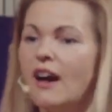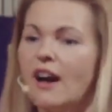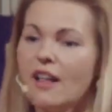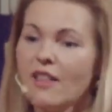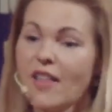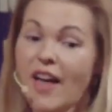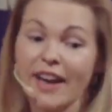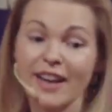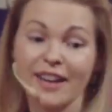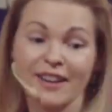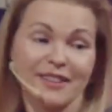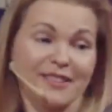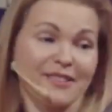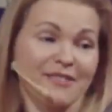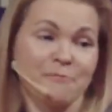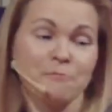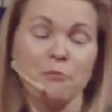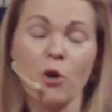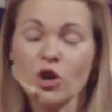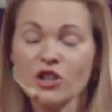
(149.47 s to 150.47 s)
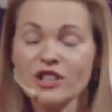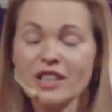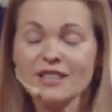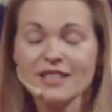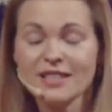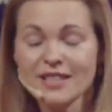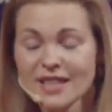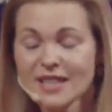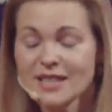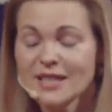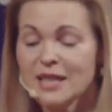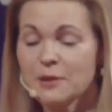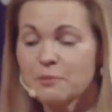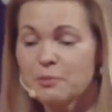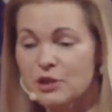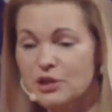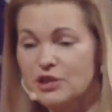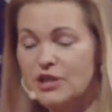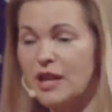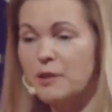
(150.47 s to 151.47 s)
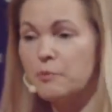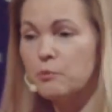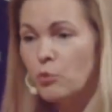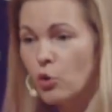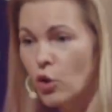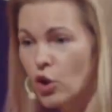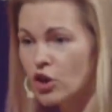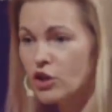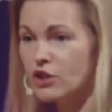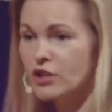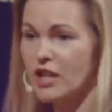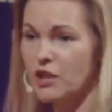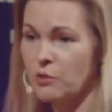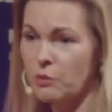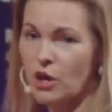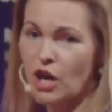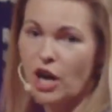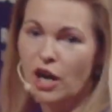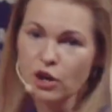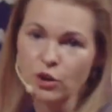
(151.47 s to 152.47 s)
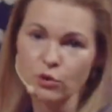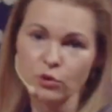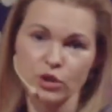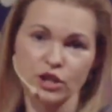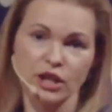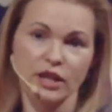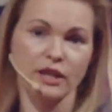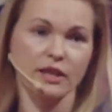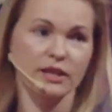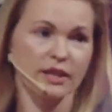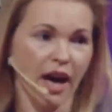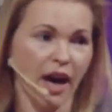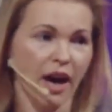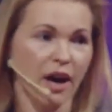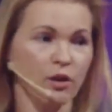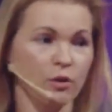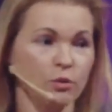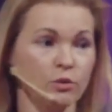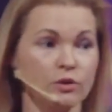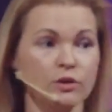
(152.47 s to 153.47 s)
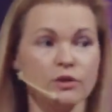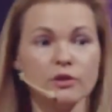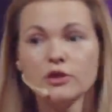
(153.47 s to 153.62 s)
like more than 60% more than we are using now.